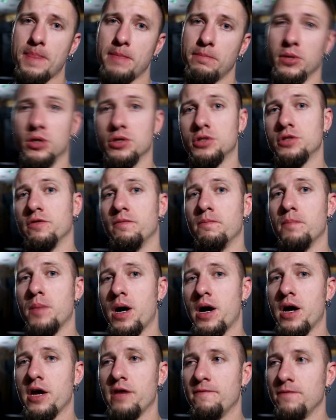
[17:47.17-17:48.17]
most of
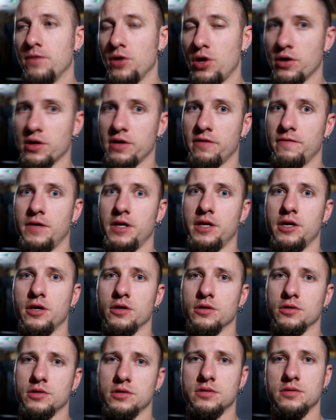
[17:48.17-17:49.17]
my vlogging
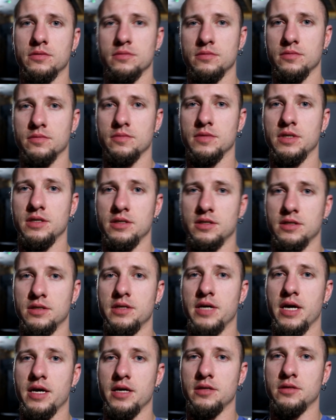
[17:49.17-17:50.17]
videos these
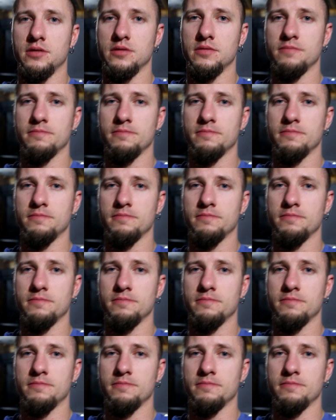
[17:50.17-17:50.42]
days.